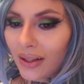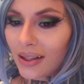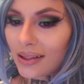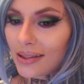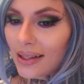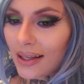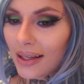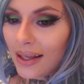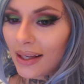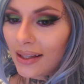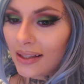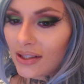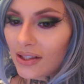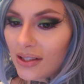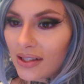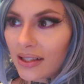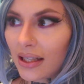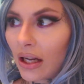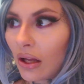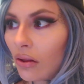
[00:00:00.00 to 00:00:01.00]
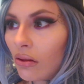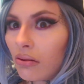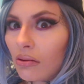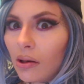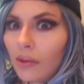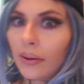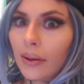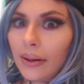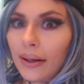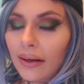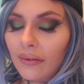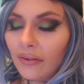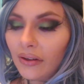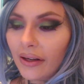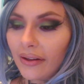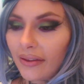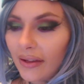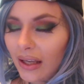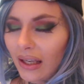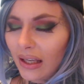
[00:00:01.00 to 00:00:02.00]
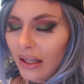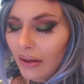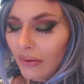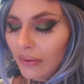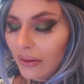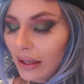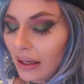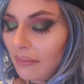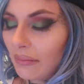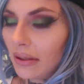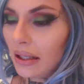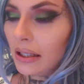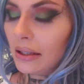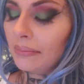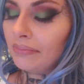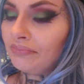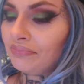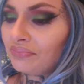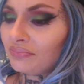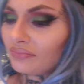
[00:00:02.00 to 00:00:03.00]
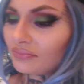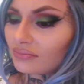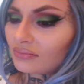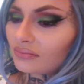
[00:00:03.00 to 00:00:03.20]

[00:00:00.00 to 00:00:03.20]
because I can't just like throw out everything, you know what I mean?